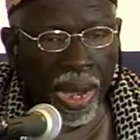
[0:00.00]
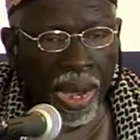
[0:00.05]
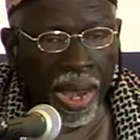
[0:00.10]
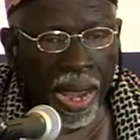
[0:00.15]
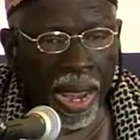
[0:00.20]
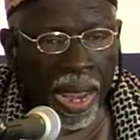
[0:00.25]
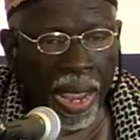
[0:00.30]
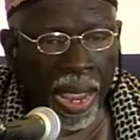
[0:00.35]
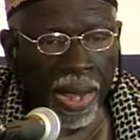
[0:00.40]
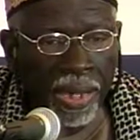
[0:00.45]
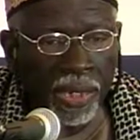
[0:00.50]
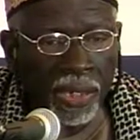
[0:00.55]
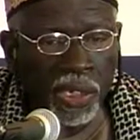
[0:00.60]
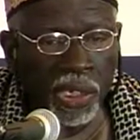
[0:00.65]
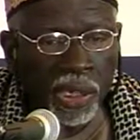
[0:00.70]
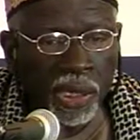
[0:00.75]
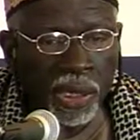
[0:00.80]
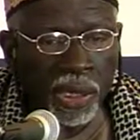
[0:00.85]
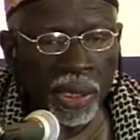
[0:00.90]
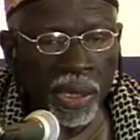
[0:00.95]
And
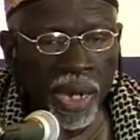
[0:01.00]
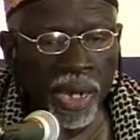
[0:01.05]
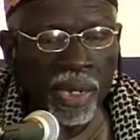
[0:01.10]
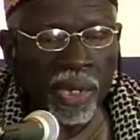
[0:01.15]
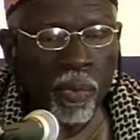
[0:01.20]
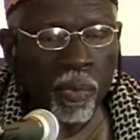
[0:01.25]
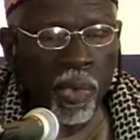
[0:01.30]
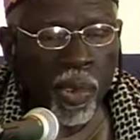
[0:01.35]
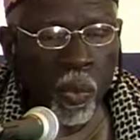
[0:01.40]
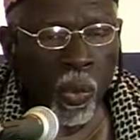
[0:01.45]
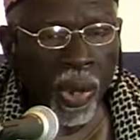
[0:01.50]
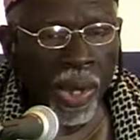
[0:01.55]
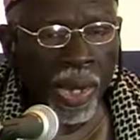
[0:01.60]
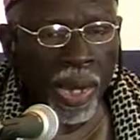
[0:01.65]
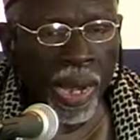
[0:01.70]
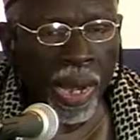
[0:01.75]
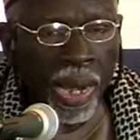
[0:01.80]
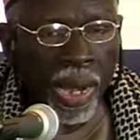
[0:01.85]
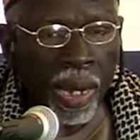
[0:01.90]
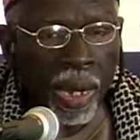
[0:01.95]
she said to me one
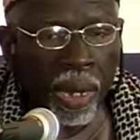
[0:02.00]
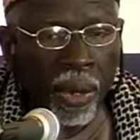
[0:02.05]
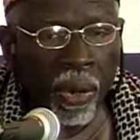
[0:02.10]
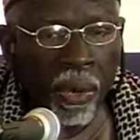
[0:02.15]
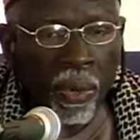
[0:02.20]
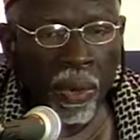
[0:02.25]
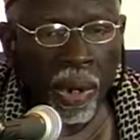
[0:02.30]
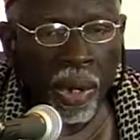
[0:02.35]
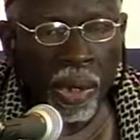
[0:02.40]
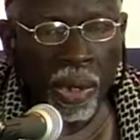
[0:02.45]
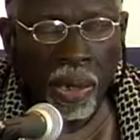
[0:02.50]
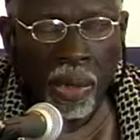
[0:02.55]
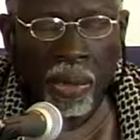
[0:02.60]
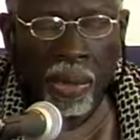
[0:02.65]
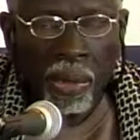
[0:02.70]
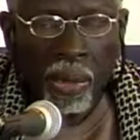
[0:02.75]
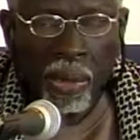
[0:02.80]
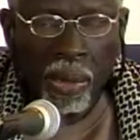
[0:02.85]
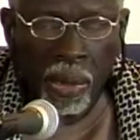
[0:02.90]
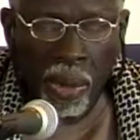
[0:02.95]
day,
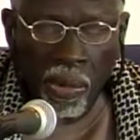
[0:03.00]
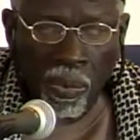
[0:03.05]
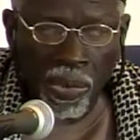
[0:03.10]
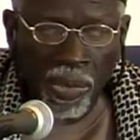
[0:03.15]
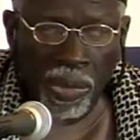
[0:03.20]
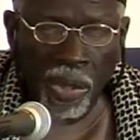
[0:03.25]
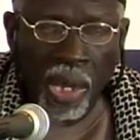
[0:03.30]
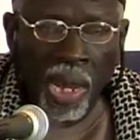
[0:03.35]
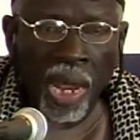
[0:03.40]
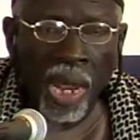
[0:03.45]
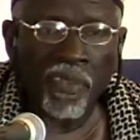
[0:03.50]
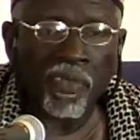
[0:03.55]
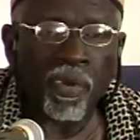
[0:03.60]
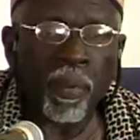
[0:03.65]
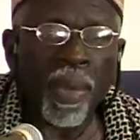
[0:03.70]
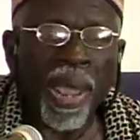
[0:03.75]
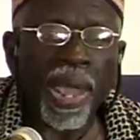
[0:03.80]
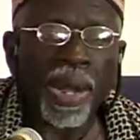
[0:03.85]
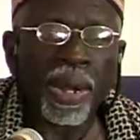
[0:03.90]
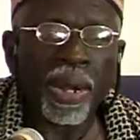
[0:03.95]
there was a
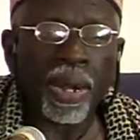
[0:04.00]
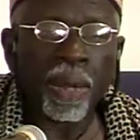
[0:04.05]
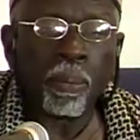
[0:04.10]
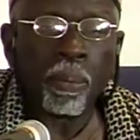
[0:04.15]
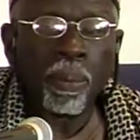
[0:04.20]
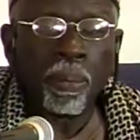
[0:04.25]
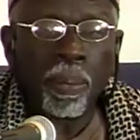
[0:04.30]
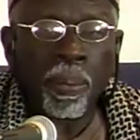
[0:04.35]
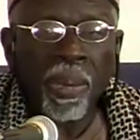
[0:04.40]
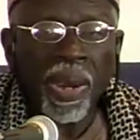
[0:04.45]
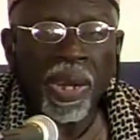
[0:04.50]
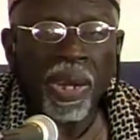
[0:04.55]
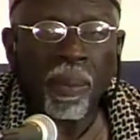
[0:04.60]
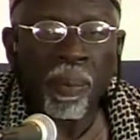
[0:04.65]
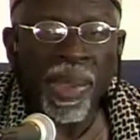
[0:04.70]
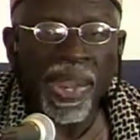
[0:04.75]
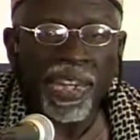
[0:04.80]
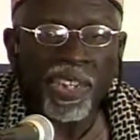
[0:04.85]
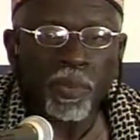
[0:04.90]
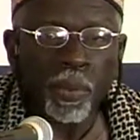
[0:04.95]
laundromat in the
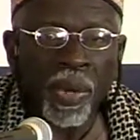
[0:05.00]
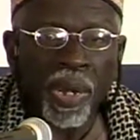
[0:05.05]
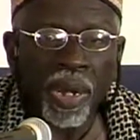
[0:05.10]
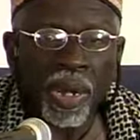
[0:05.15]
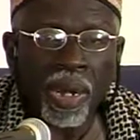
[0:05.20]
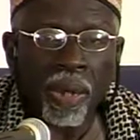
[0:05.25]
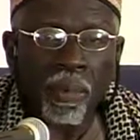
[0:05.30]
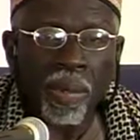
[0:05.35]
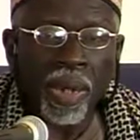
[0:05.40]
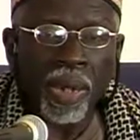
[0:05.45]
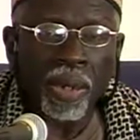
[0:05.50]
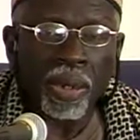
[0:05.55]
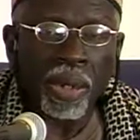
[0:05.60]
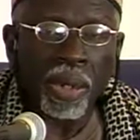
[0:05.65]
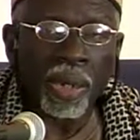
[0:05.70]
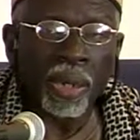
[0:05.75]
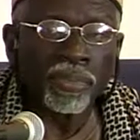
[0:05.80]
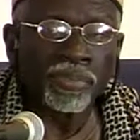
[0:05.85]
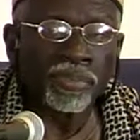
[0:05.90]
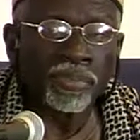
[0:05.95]
basement in the
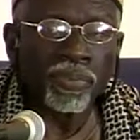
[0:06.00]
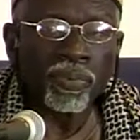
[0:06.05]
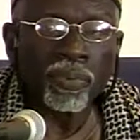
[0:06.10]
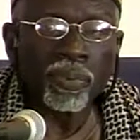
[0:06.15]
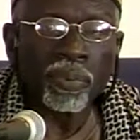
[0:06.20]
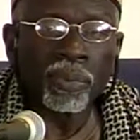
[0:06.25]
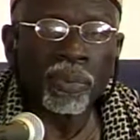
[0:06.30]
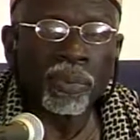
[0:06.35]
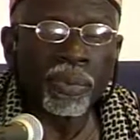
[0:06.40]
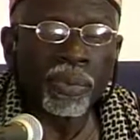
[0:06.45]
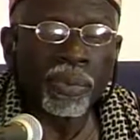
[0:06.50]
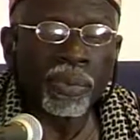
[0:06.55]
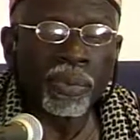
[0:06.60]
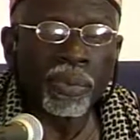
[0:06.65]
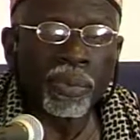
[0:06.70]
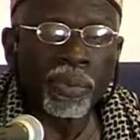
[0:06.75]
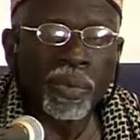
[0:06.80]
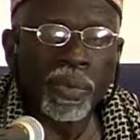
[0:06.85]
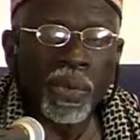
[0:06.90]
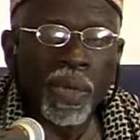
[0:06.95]
building.
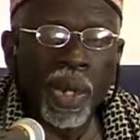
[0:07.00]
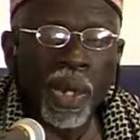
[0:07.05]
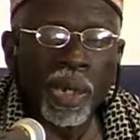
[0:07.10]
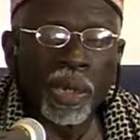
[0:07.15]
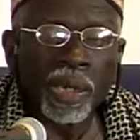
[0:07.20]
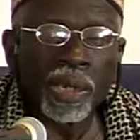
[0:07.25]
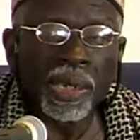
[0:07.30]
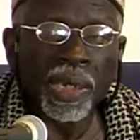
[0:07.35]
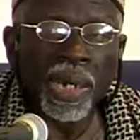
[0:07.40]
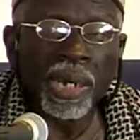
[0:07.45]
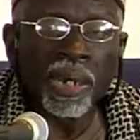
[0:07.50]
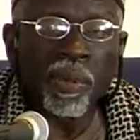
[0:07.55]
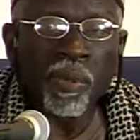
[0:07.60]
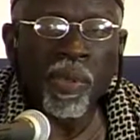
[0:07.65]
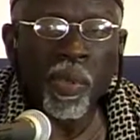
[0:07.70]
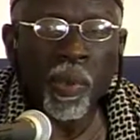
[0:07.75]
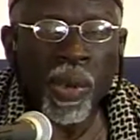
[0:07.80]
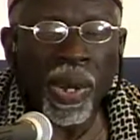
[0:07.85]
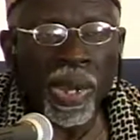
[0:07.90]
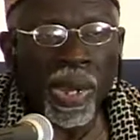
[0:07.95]
She said to me
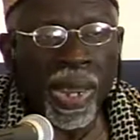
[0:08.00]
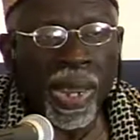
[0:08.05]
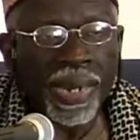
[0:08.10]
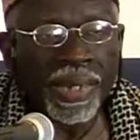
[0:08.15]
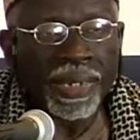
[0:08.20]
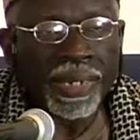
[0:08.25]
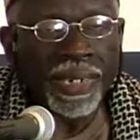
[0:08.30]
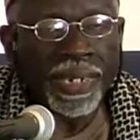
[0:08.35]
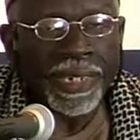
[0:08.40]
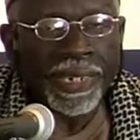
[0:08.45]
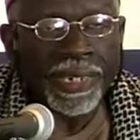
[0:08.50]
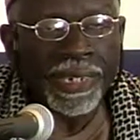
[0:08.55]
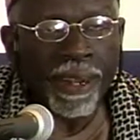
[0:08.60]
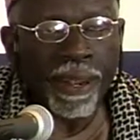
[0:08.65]
one day, says,